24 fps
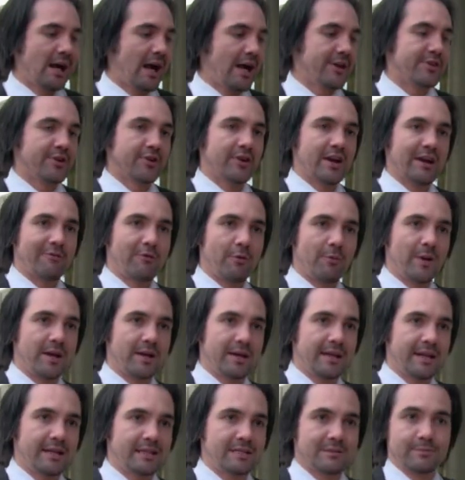Either
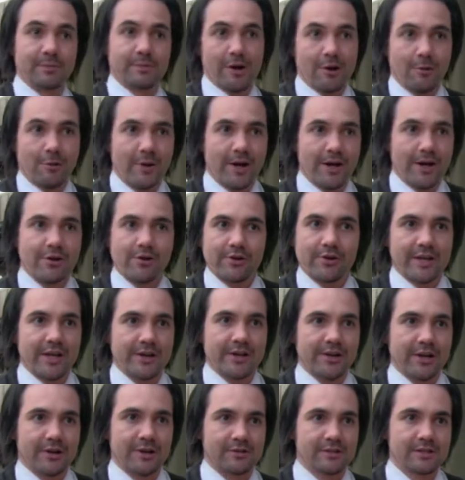everyone likes marijuana or they
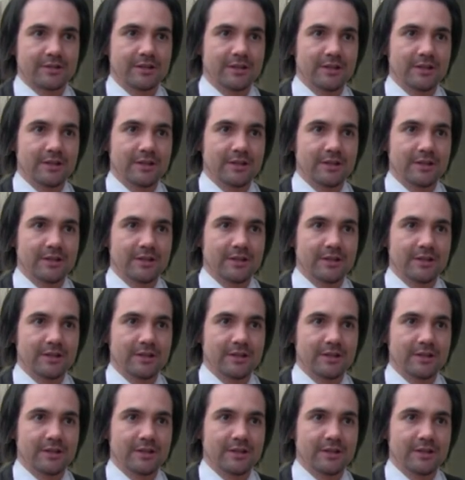don't.